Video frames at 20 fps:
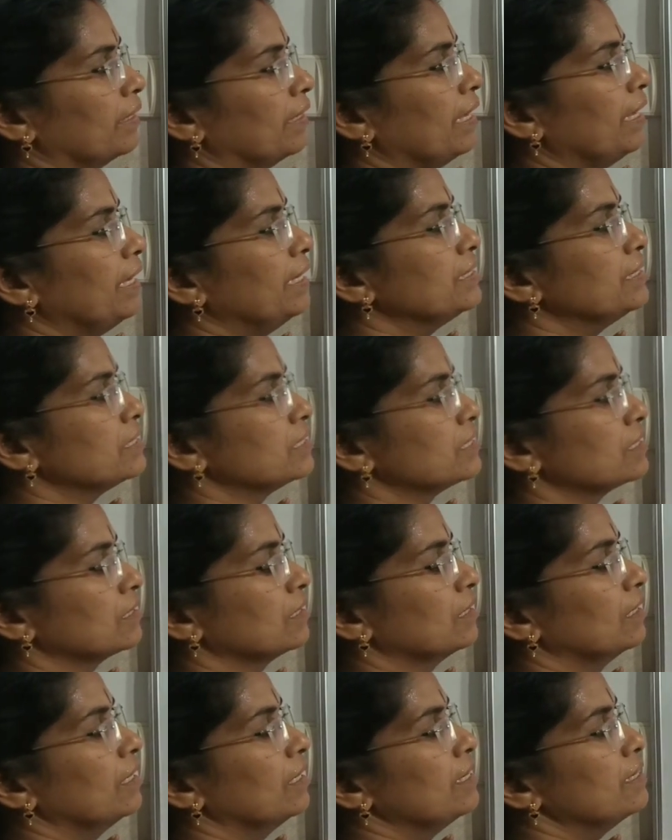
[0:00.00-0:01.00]
8,
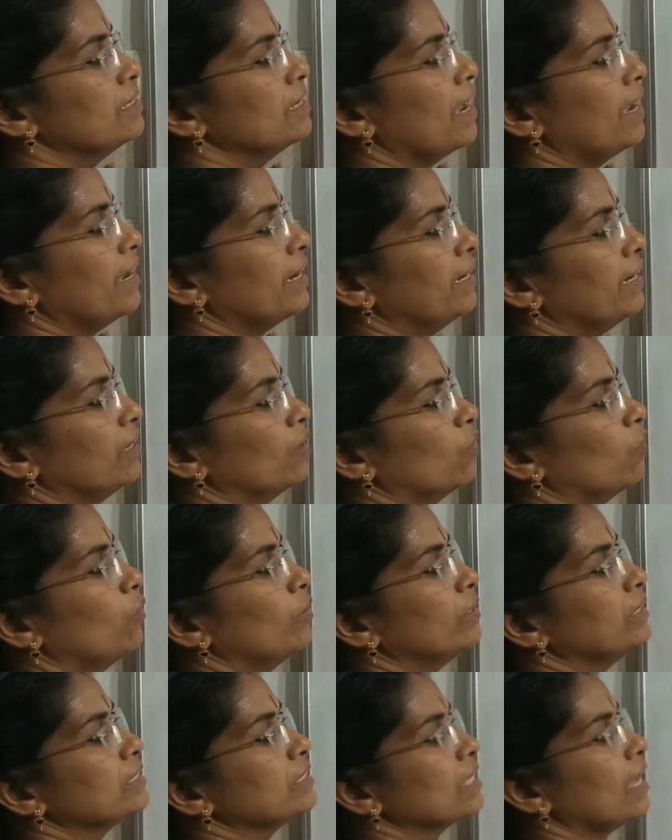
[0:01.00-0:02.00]
9,
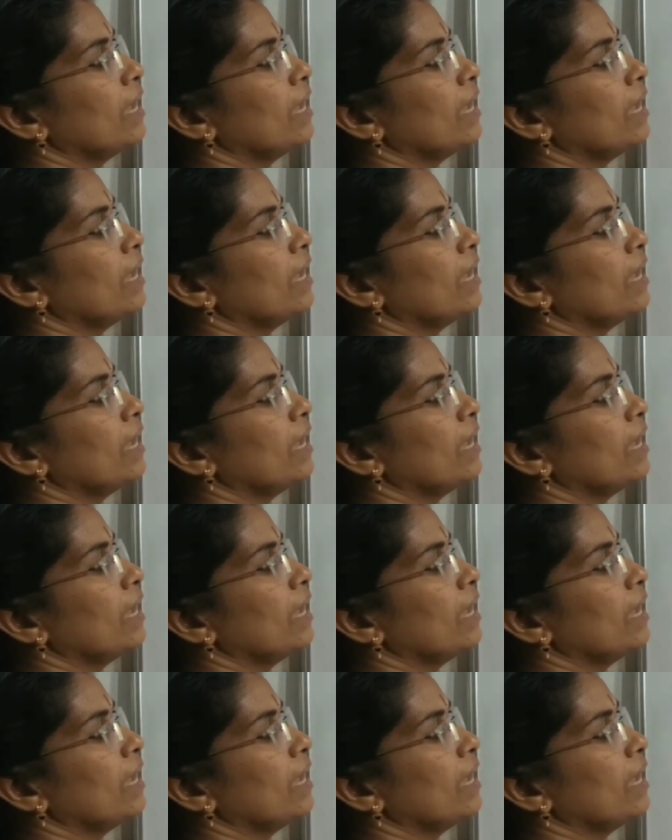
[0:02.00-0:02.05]
all these